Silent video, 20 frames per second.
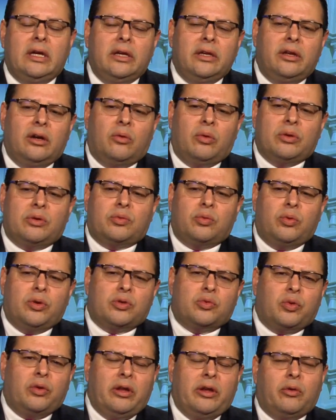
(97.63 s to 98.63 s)

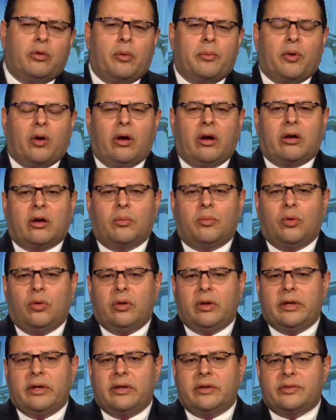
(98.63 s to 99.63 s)
What's really
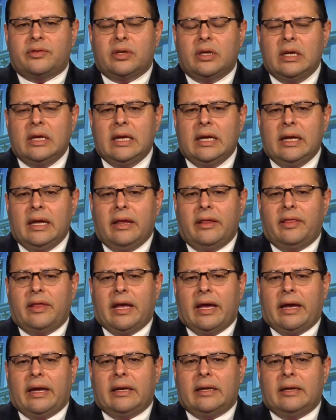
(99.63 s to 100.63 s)
remarkable is
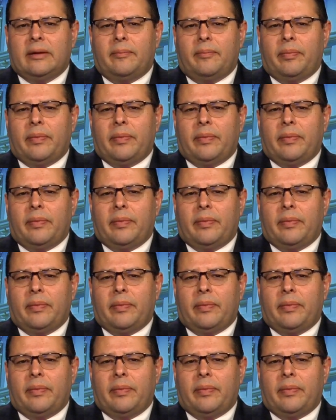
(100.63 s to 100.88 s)
that